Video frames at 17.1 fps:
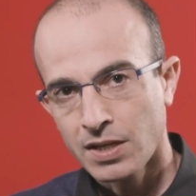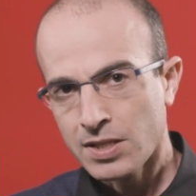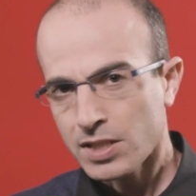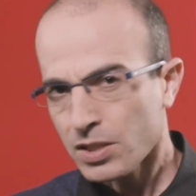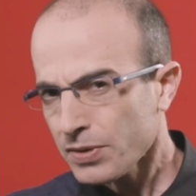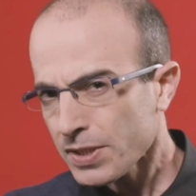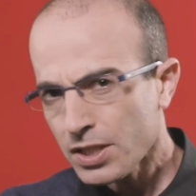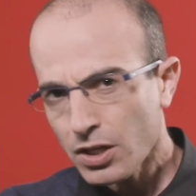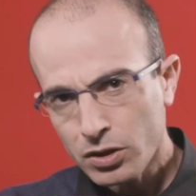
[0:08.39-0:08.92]

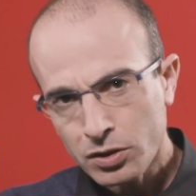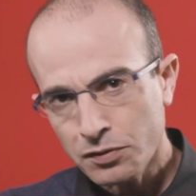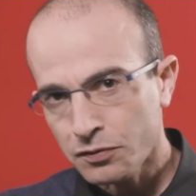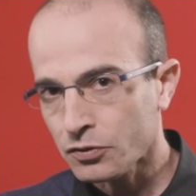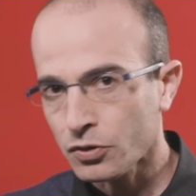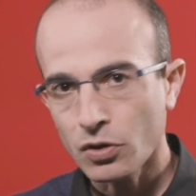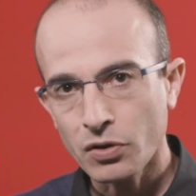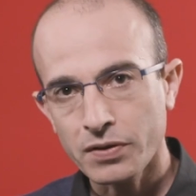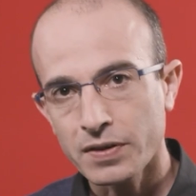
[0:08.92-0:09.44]
There is a lot of
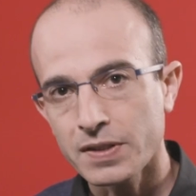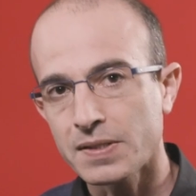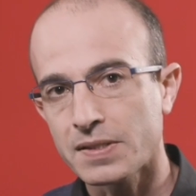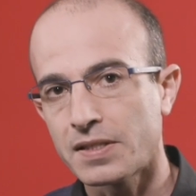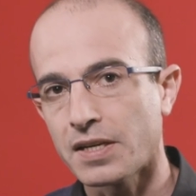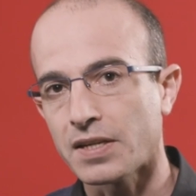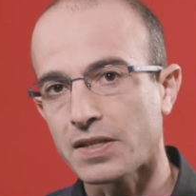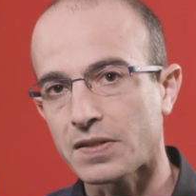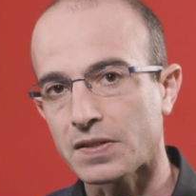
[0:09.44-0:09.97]
talk these
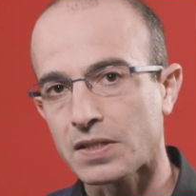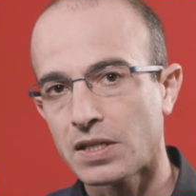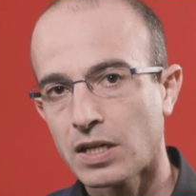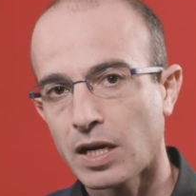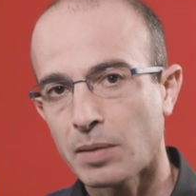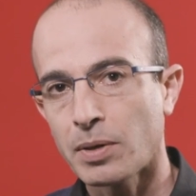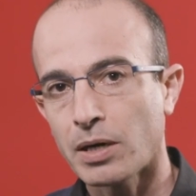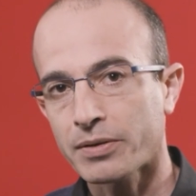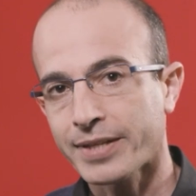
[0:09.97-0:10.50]
days
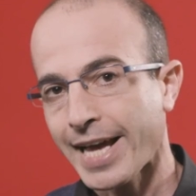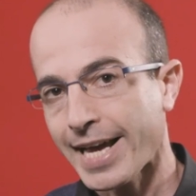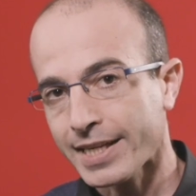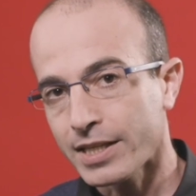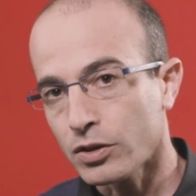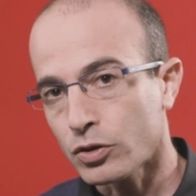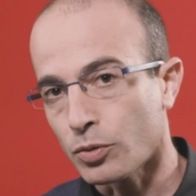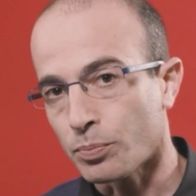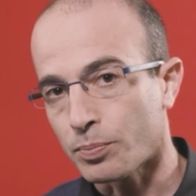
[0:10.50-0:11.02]
about
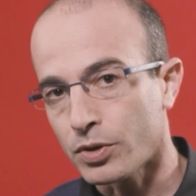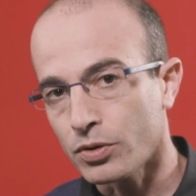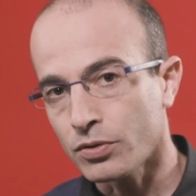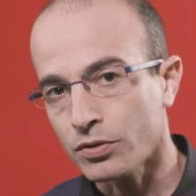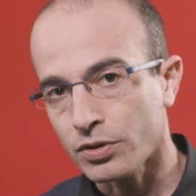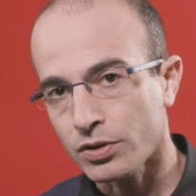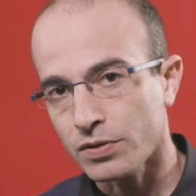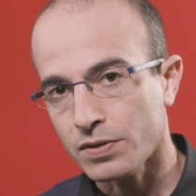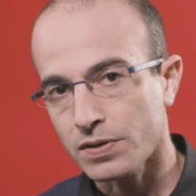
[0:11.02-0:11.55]
hacking
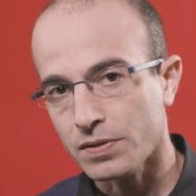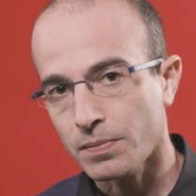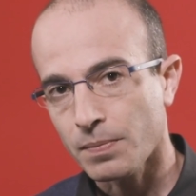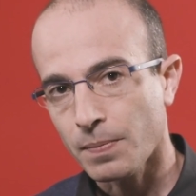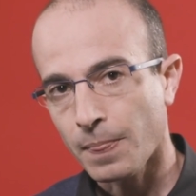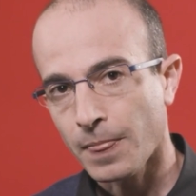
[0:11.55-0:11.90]
computers,